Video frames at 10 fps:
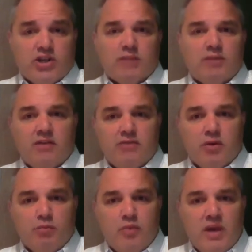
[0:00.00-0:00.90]
let me give you a
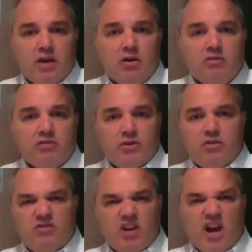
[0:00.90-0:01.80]
big overview, a
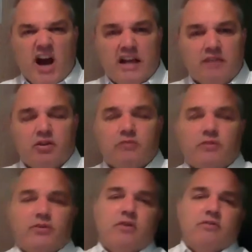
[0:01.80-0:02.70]
very high-level
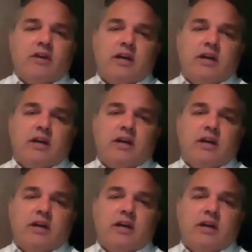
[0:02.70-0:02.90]
overview of